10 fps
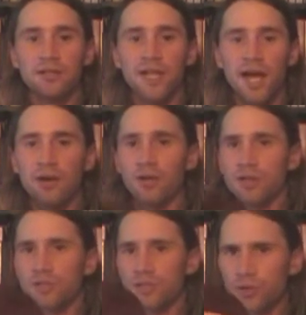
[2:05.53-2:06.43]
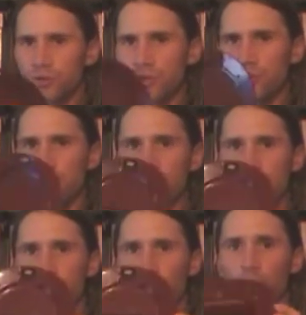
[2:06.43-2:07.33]
Now, due to
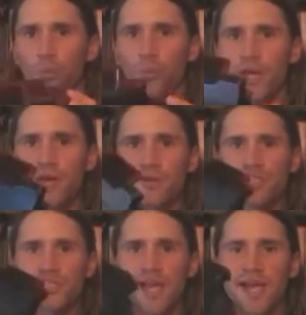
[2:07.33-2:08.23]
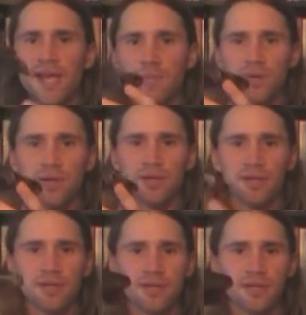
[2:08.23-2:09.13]
its weird shape,
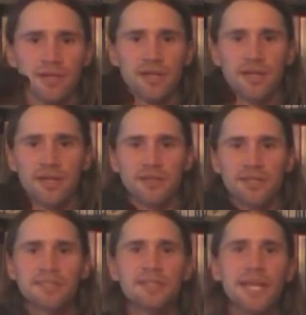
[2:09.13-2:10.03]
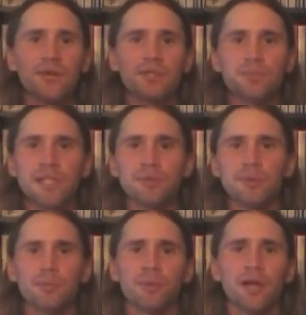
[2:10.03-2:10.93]
this thing was meant
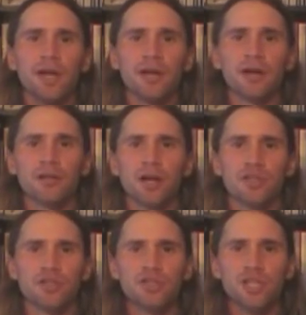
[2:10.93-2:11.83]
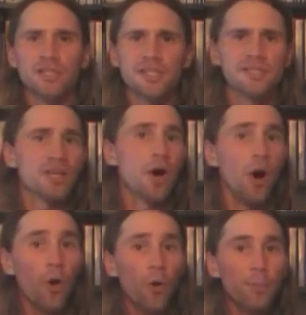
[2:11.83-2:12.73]
to be played on your Genesis
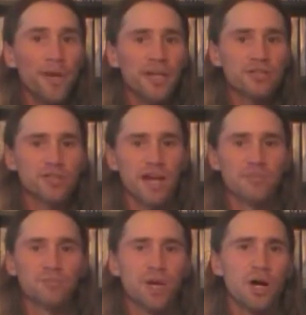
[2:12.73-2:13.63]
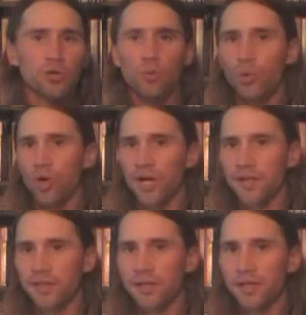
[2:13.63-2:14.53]
or Mega Drive Model 1.